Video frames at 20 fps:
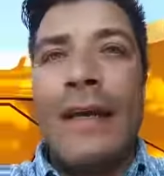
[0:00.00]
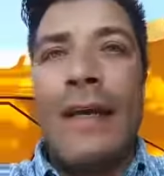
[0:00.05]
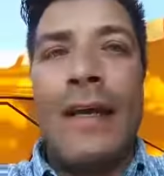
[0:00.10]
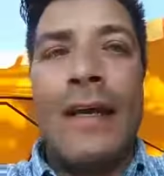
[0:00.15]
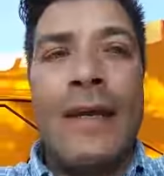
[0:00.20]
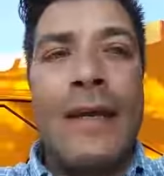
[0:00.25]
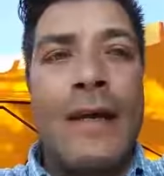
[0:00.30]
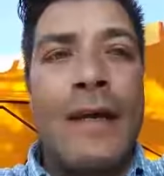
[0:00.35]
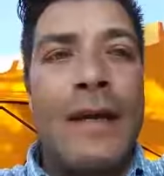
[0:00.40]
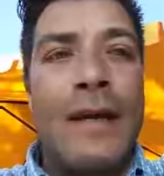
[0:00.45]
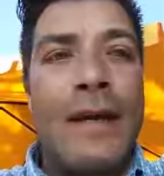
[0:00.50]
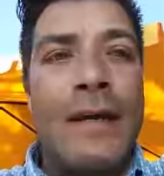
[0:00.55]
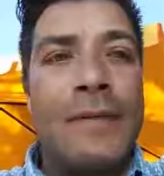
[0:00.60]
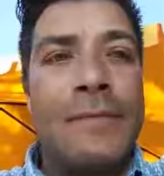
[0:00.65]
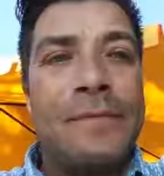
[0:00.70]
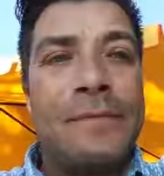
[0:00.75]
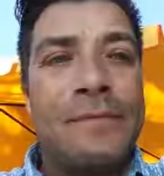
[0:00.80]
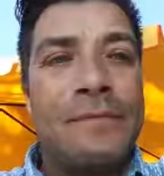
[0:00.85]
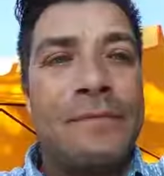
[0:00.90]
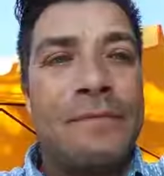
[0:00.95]
And,
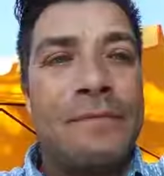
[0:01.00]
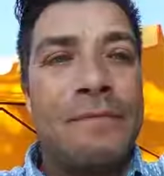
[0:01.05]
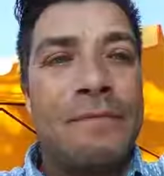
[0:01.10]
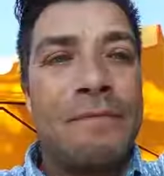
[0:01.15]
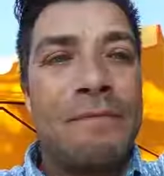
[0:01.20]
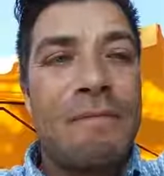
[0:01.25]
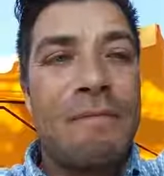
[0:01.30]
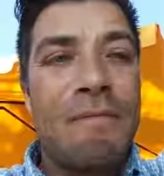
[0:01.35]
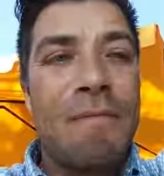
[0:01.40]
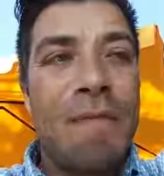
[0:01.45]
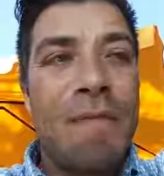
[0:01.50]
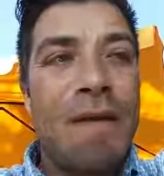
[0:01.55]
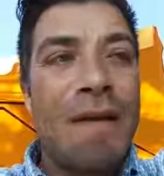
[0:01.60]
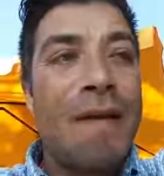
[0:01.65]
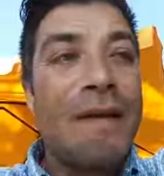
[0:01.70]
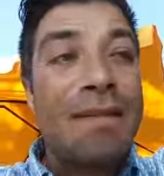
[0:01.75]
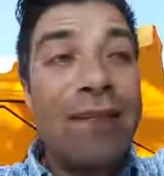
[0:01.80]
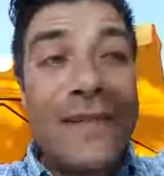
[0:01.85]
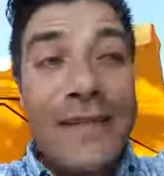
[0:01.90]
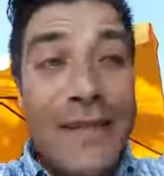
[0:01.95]
uh,
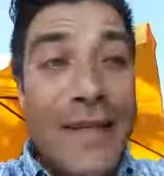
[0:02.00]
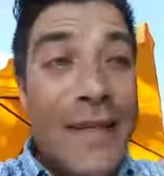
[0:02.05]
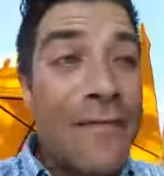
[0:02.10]
because this